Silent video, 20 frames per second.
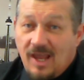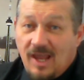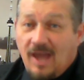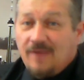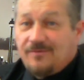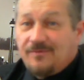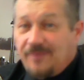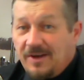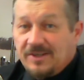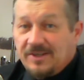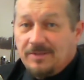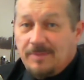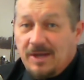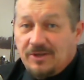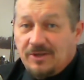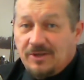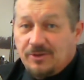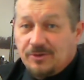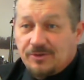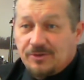and
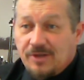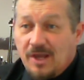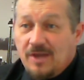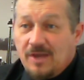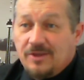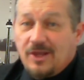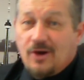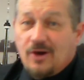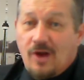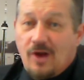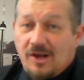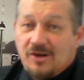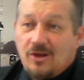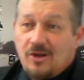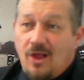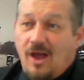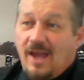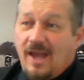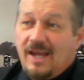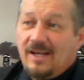fundamentals that are
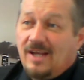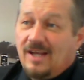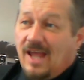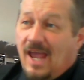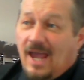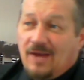underlying,